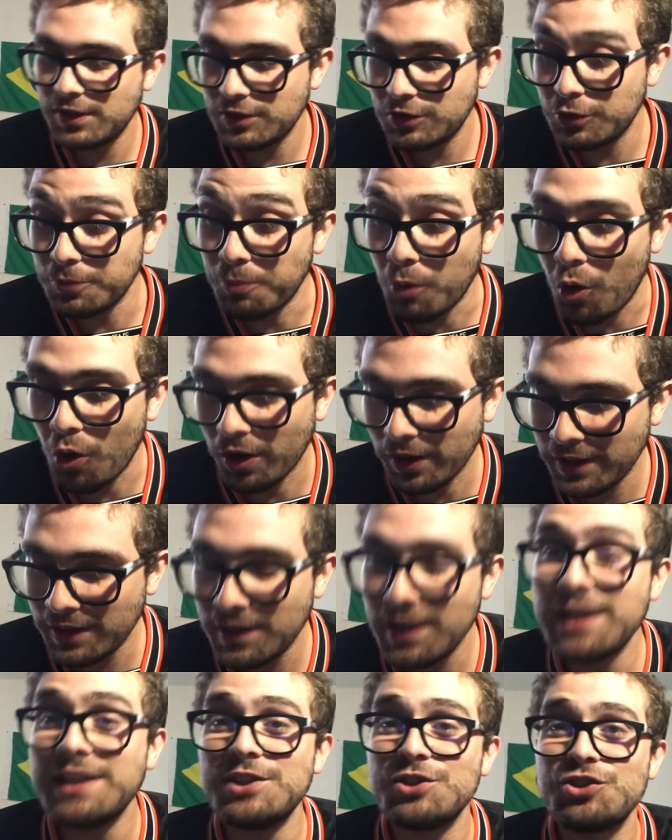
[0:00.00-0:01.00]
mourn
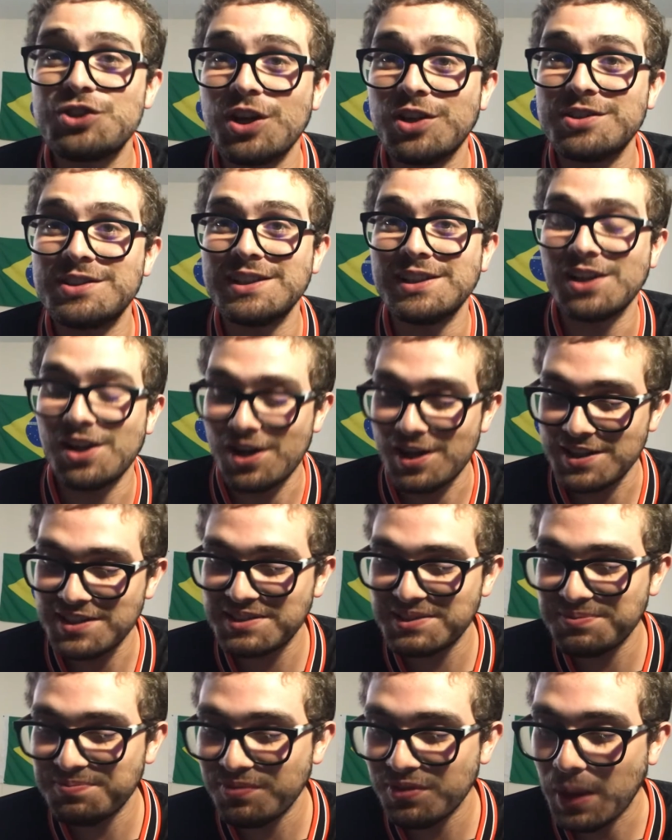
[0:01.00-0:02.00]
in this Chelsea
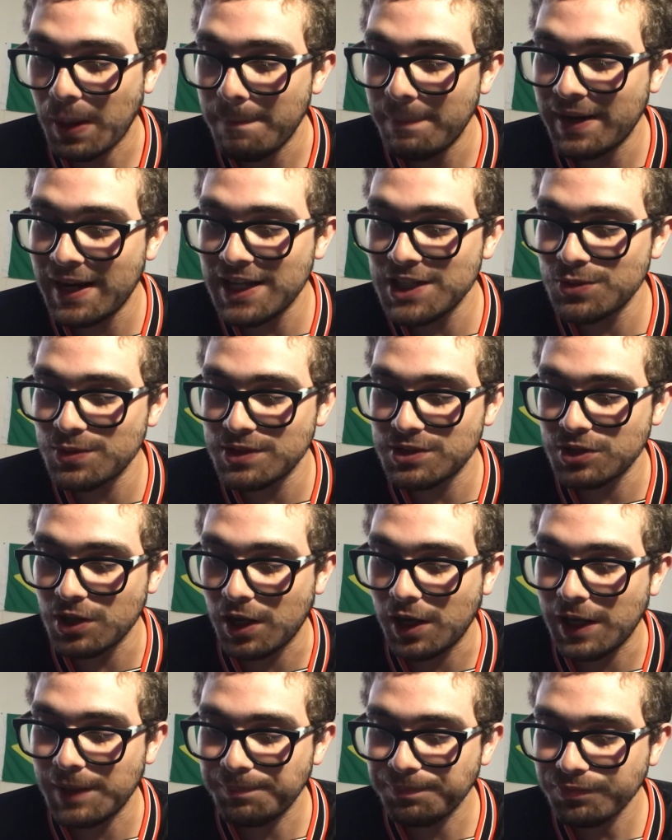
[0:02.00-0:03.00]
loss. But as we
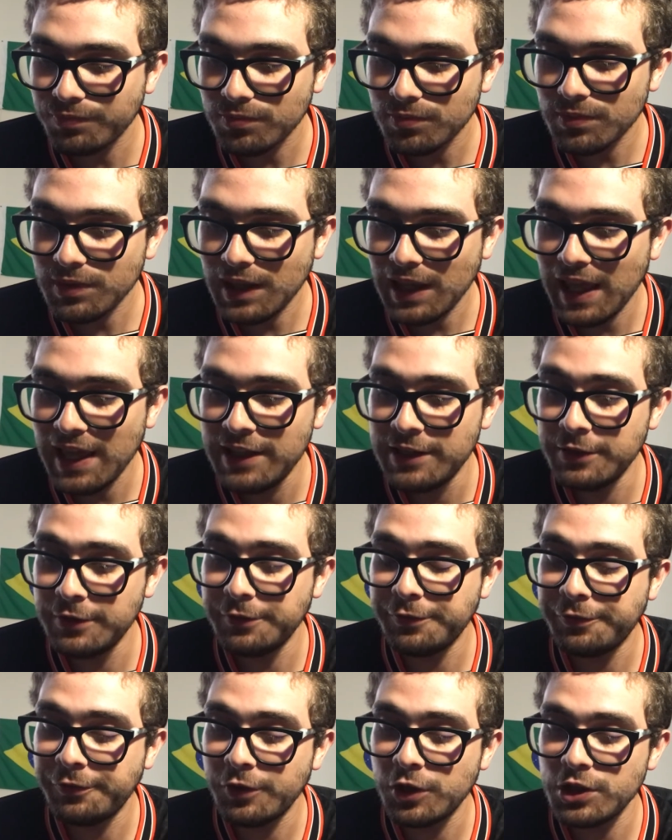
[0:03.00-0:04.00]
saw in the
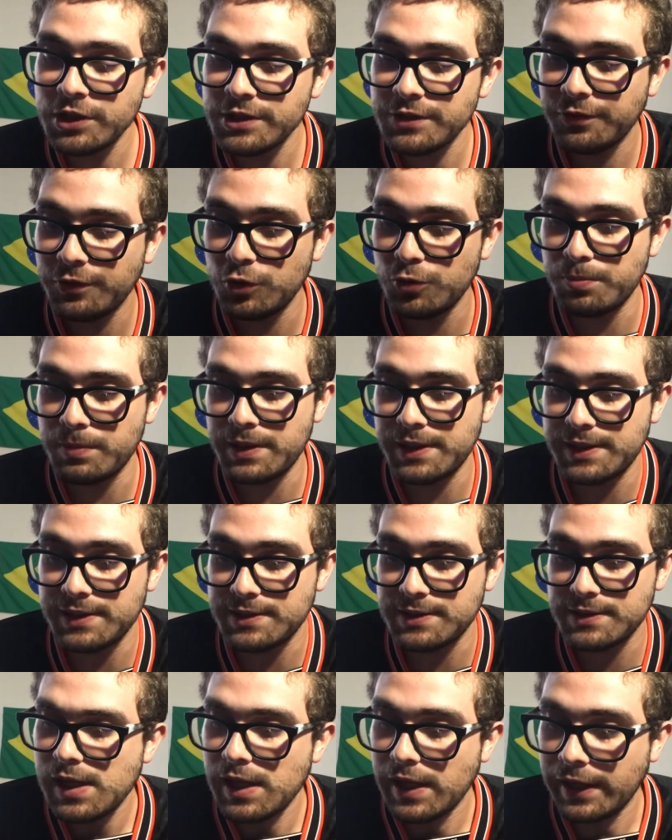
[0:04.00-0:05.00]
first few
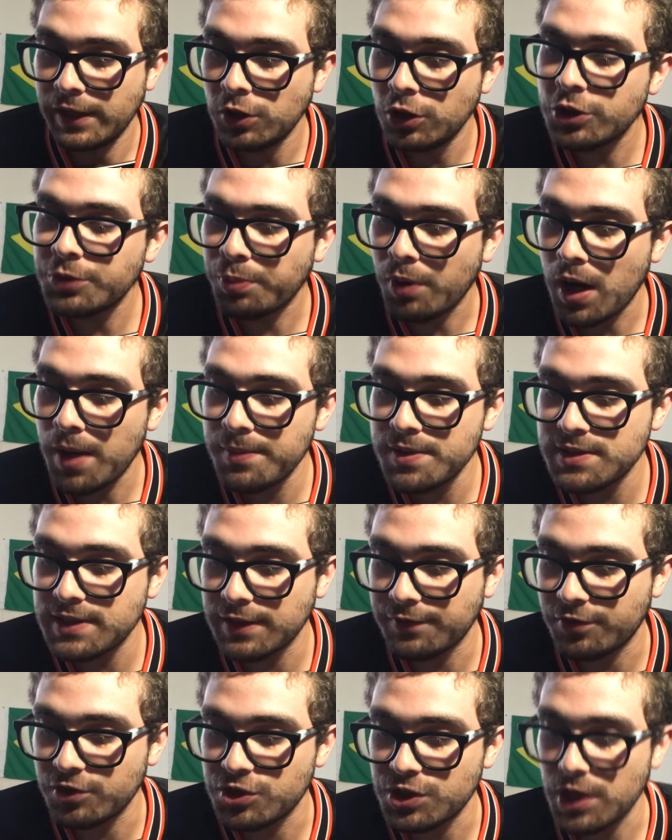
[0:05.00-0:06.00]
minutes, it looked promising
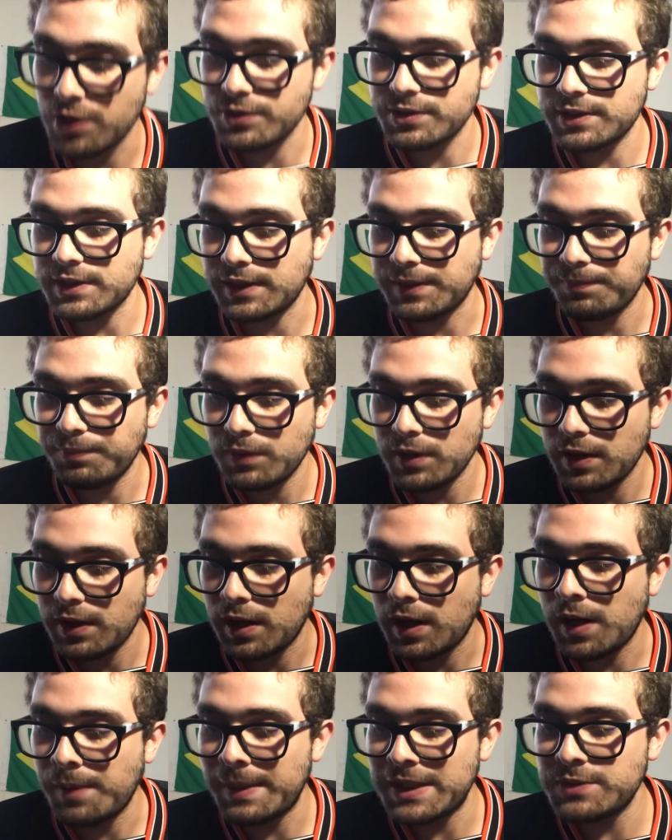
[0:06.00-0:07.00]
for Chelsea.
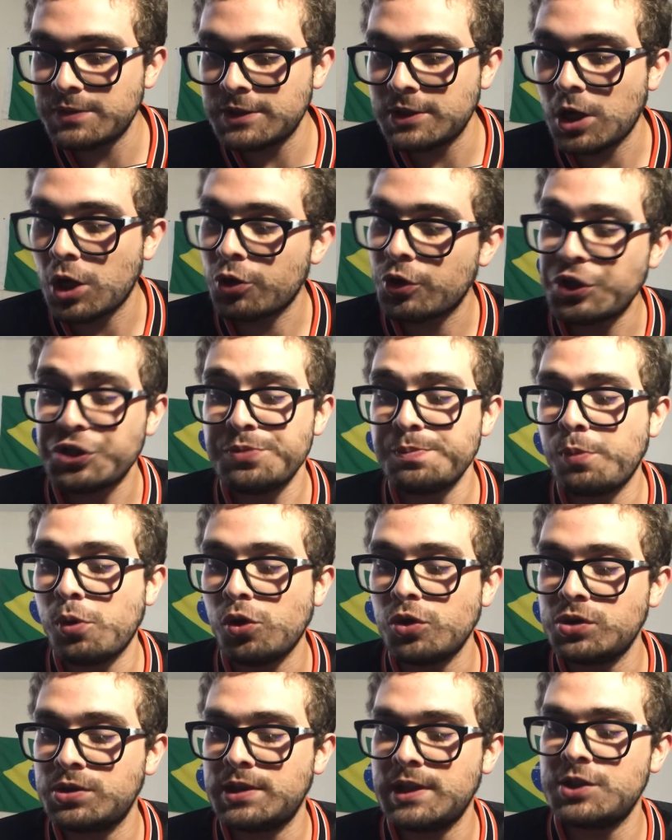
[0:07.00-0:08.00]
As we saw, Christian
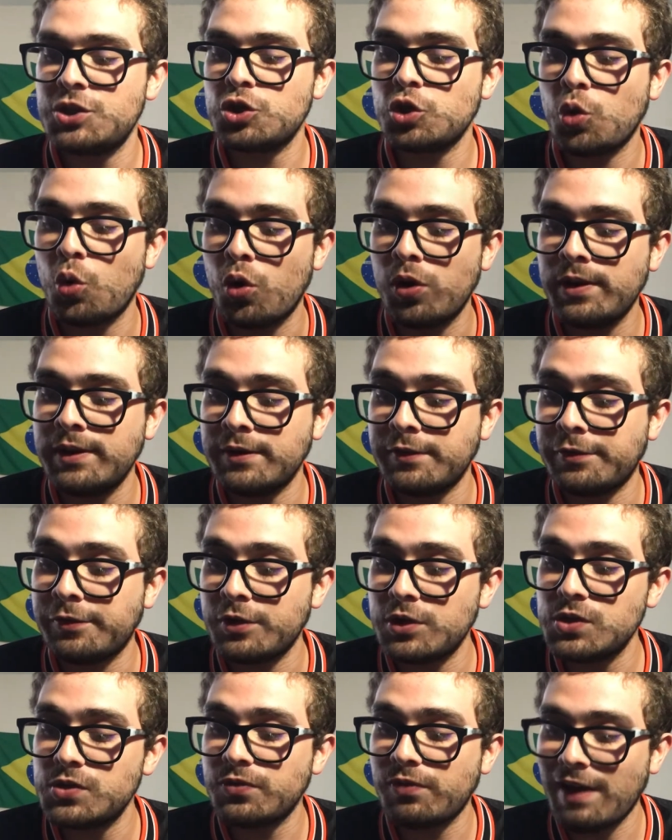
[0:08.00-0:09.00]
Pulisic scored in the
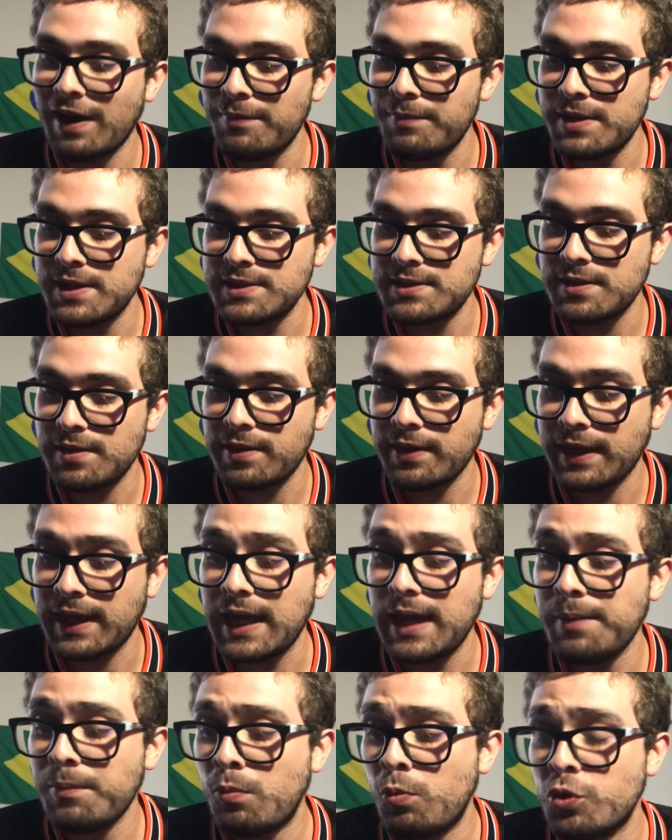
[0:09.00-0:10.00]
first 5 minutes of the
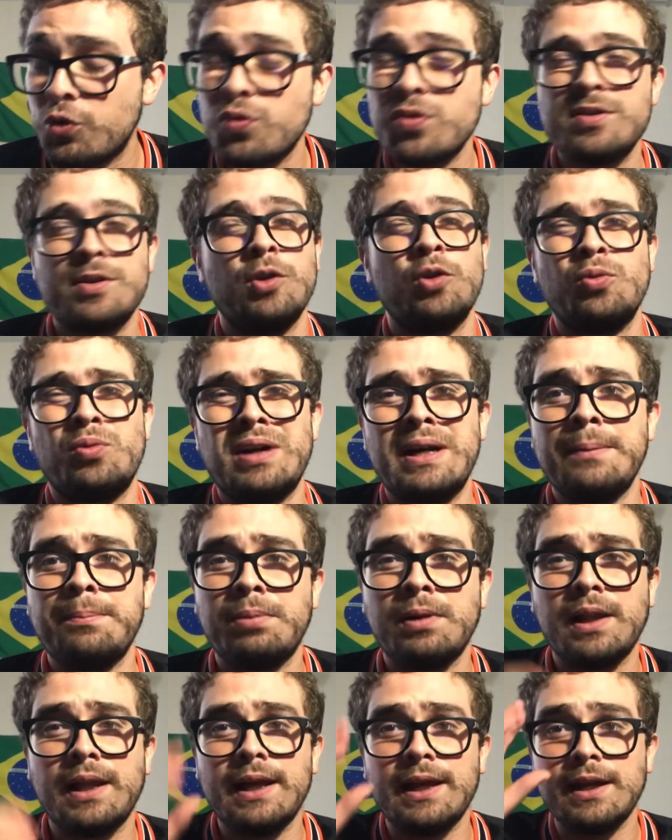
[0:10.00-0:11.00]
game, which was a great
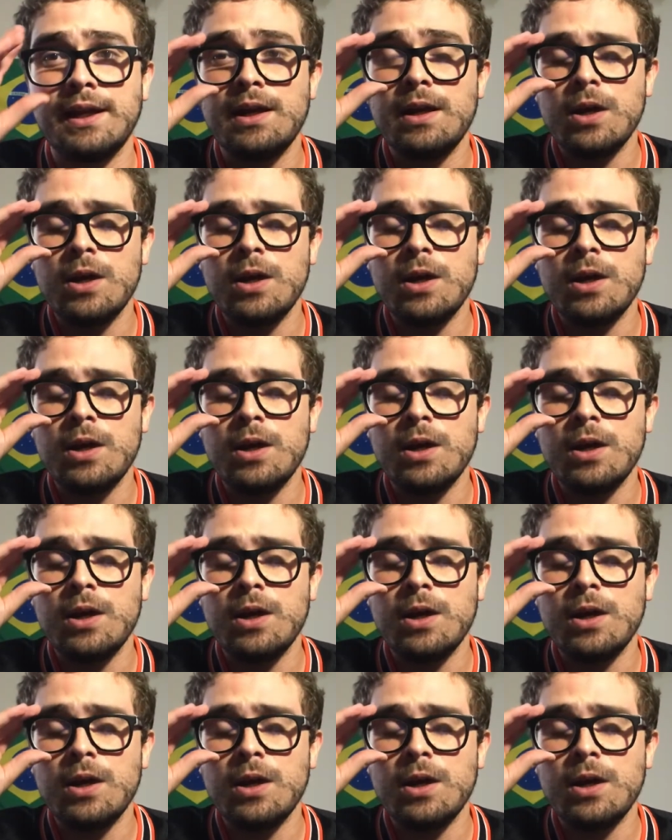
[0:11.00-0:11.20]
play.